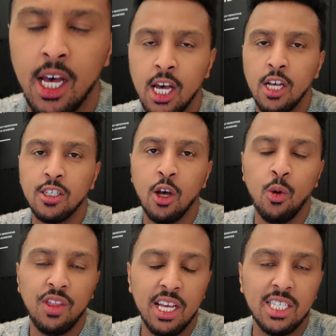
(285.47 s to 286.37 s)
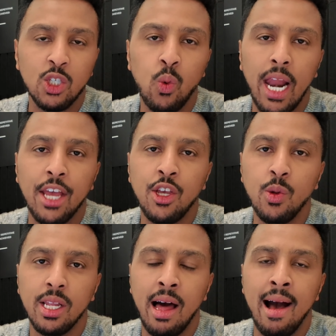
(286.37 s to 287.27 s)
So this is what I
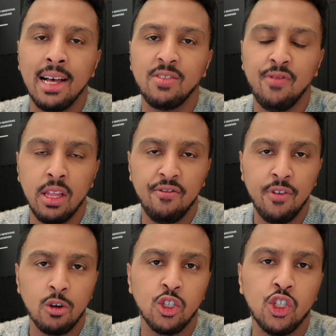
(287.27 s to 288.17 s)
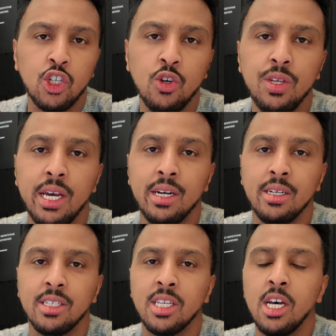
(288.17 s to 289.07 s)
utilized for the first 2 years,